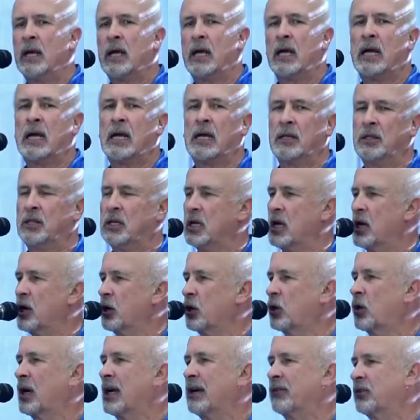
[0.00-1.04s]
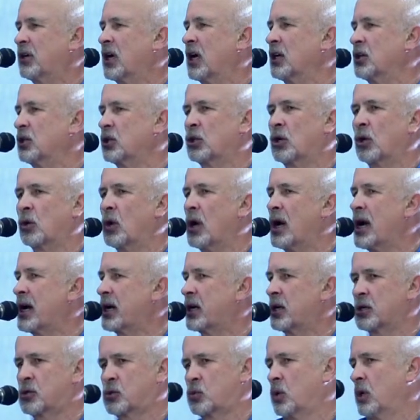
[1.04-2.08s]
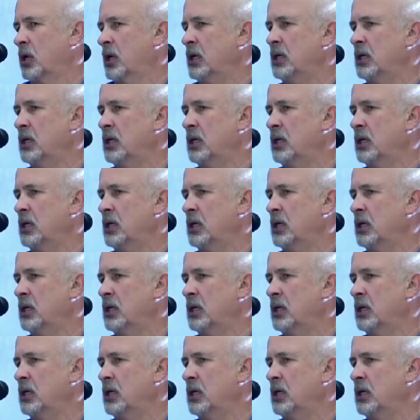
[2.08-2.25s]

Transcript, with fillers: And the aircraft got to Caracas, well,